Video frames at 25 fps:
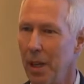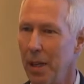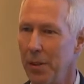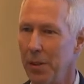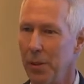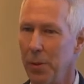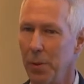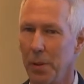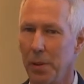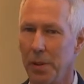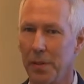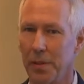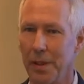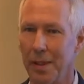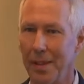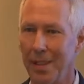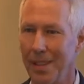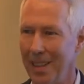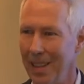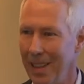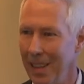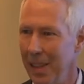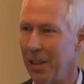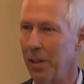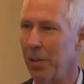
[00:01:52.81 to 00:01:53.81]
tools that
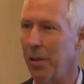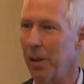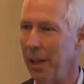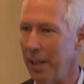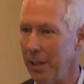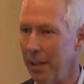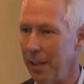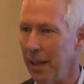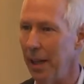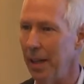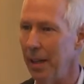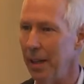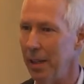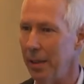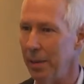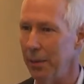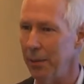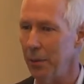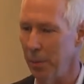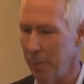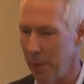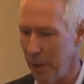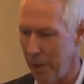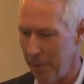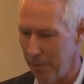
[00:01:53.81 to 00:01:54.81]
integrate data
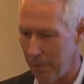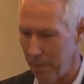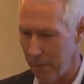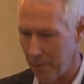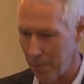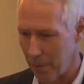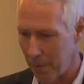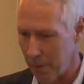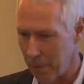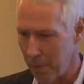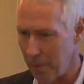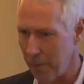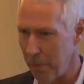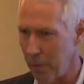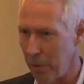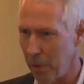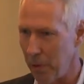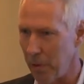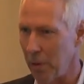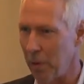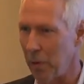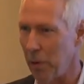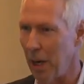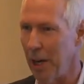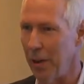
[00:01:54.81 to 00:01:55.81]
from a
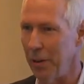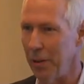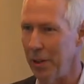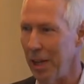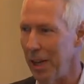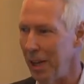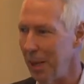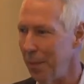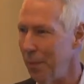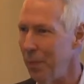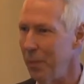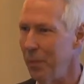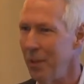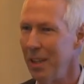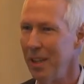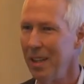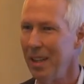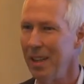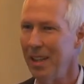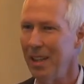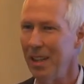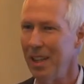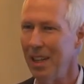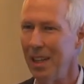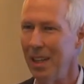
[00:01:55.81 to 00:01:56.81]
ground up,
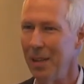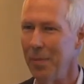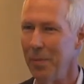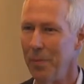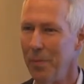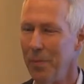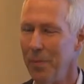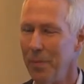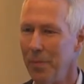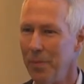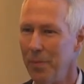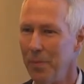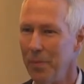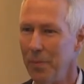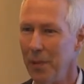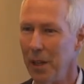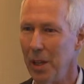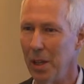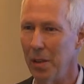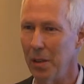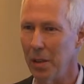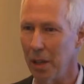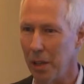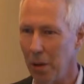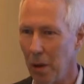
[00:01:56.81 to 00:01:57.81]

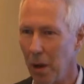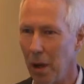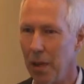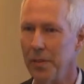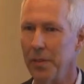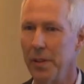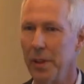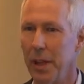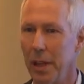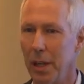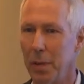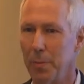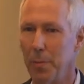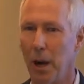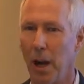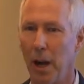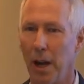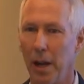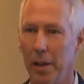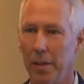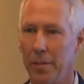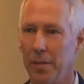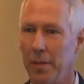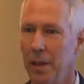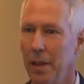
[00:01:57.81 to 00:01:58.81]
across the
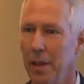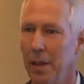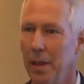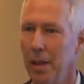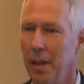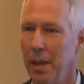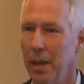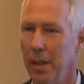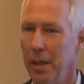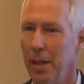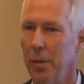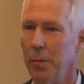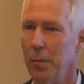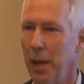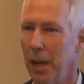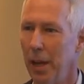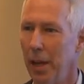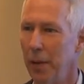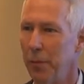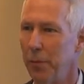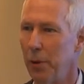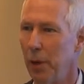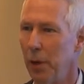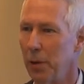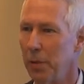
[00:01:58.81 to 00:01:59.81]
enterprise. And then we
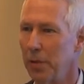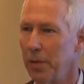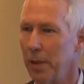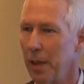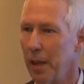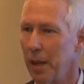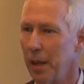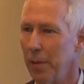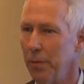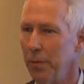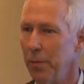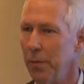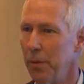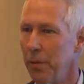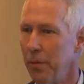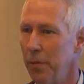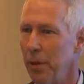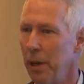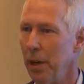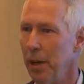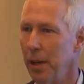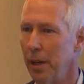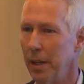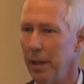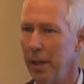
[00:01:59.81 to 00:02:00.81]
have folks that are
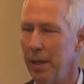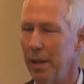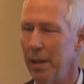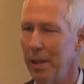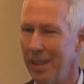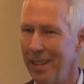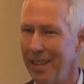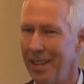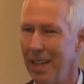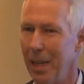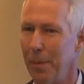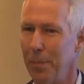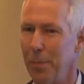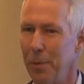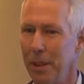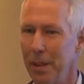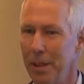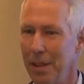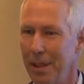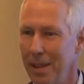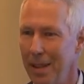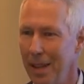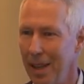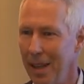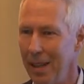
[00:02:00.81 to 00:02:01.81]
very adept
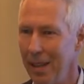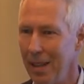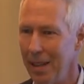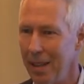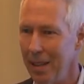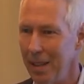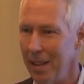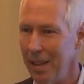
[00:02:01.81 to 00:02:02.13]
at